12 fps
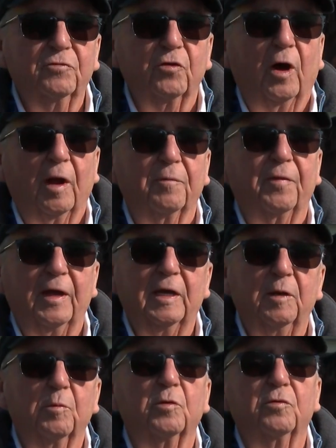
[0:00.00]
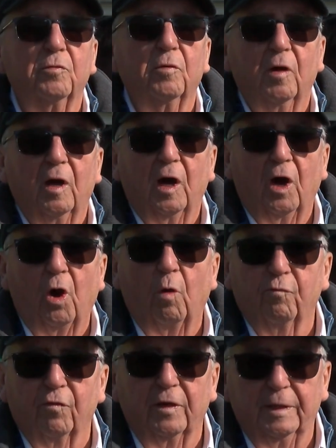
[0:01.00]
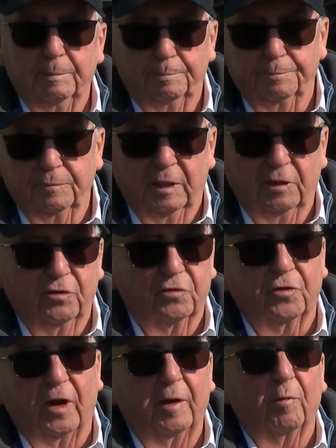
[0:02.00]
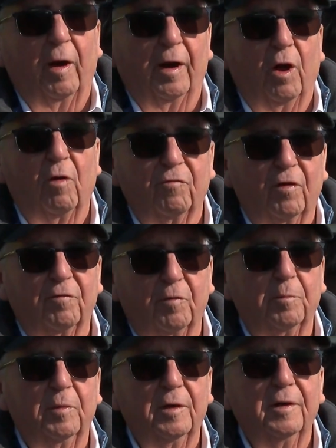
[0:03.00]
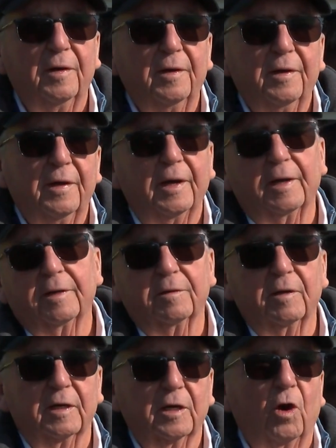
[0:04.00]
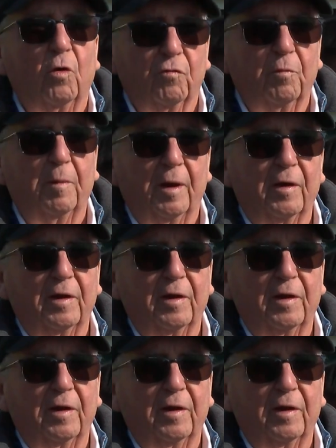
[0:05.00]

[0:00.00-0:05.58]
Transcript: so I think hopefully he'd just lay right off of them and go from there.